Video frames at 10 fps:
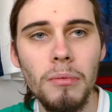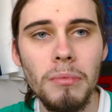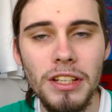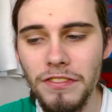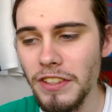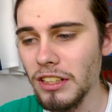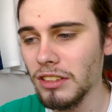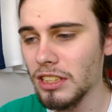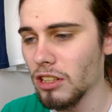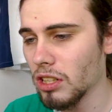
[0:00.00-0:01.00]

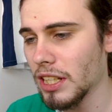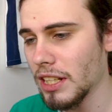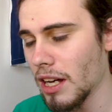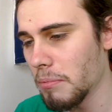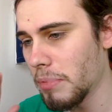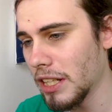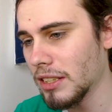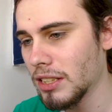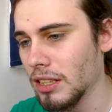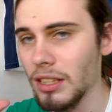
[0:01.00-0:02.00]
Midfield is looking a
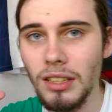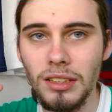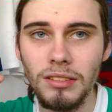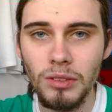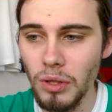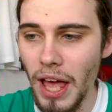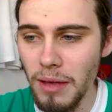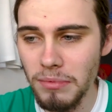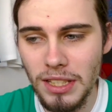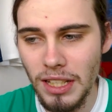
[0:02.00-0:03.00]
bit
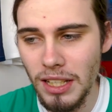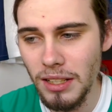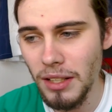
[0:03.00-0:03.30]
empty,